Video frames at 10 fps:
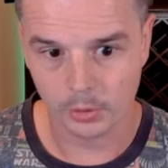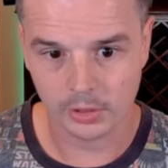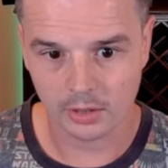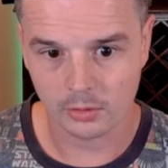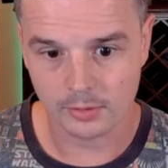
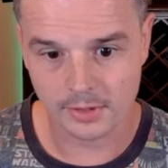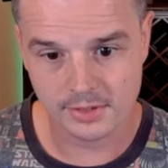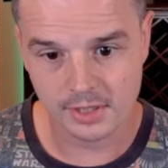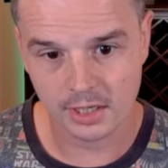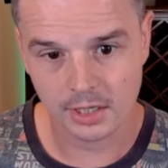our auras
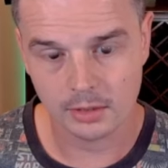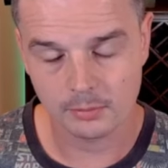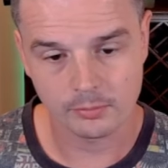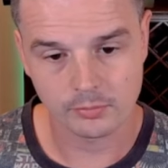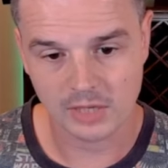there.
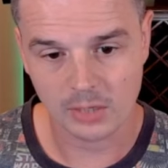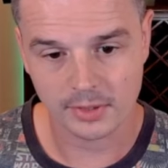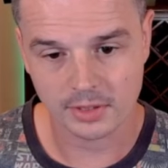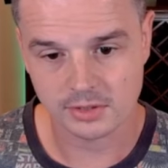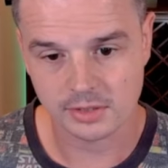Now we
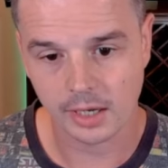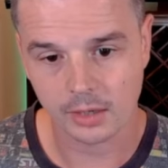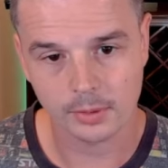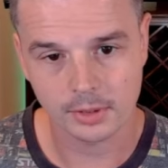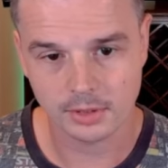can attack. We
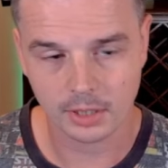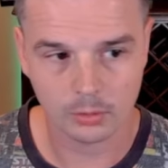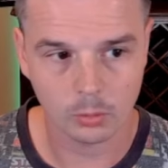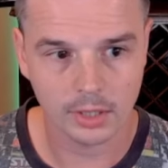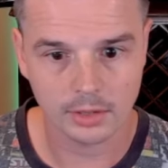can attack
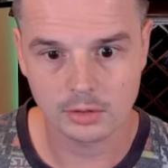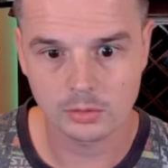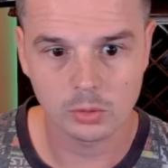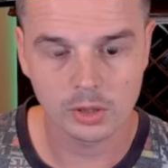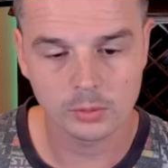wide as
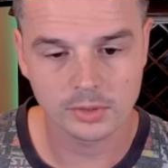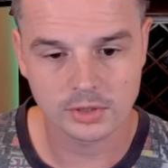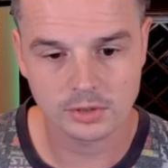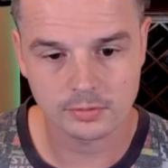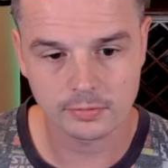well, which
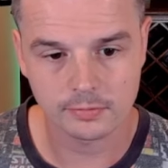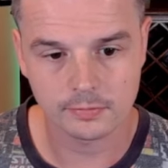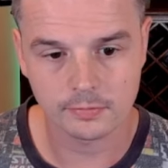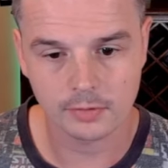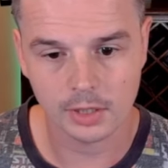is
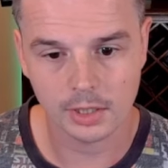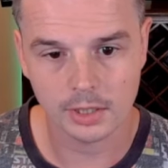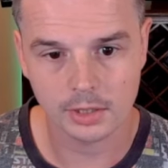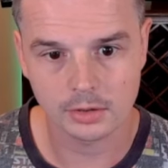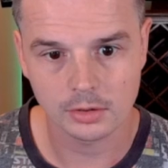
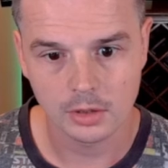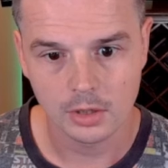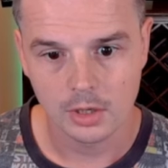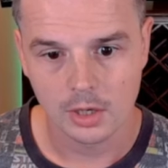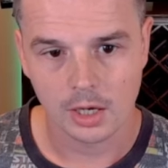fine.
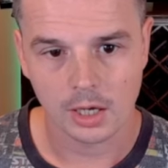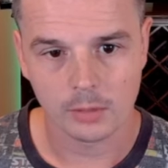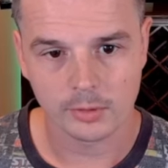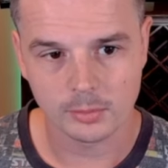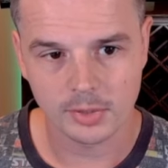We
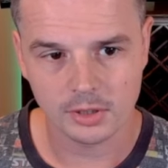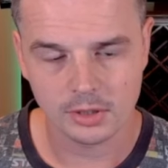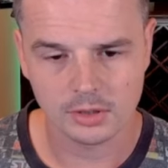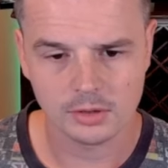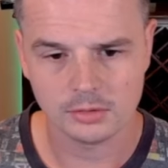could
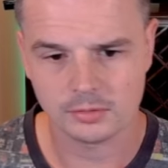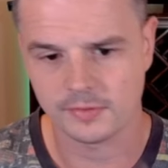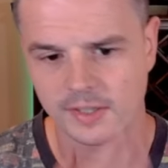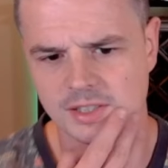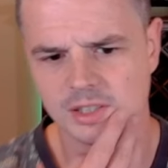be
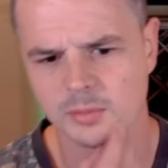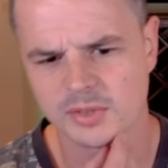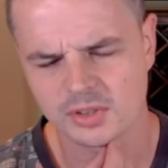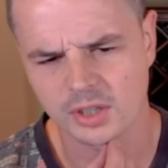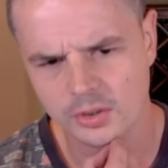facing it
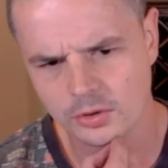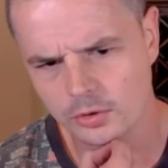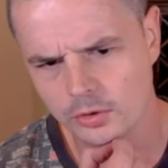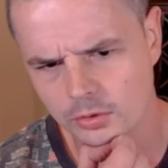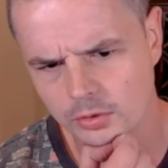beside
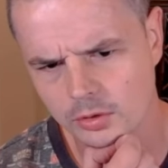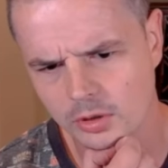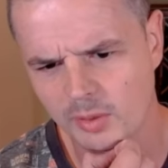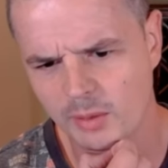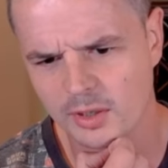you. Or
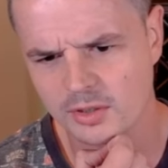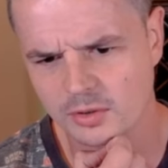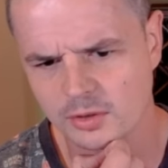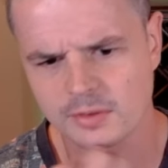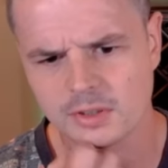maybe I shouldn't
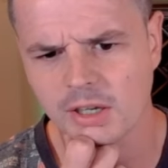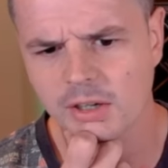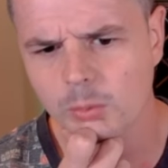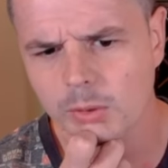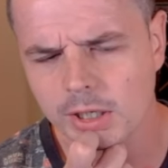have
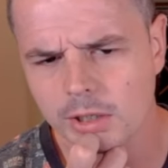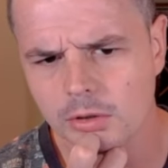attacked wide.